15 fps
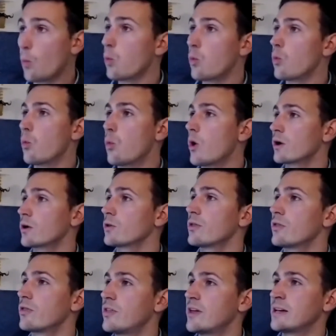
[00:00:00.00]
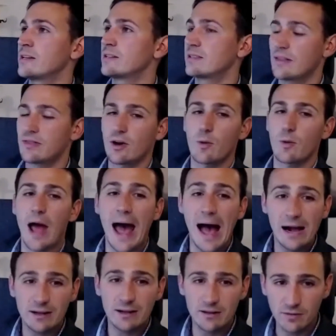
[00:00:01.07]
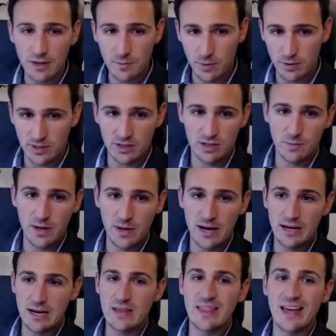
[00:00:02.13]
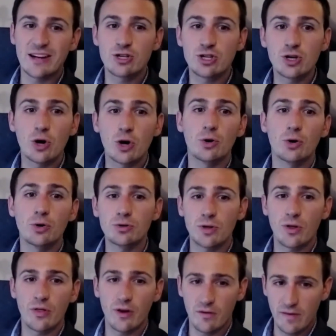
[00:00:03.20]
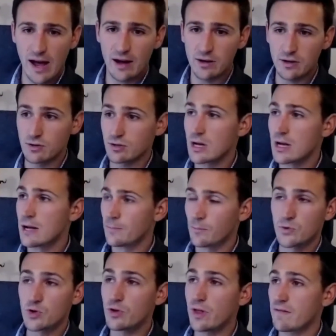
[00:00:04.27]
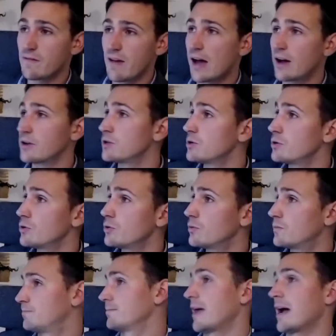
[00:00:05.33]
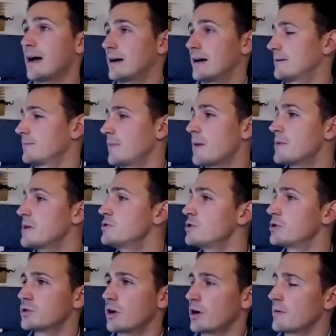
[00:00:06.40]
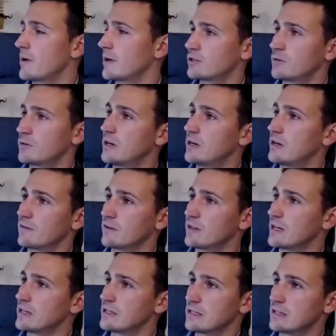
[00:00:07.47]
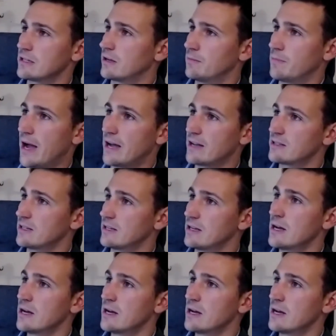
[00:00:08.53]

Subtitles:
What are the things that they're actively participating in that shows their values? Do they value, I mean, you could talk about so many different things in this capacity.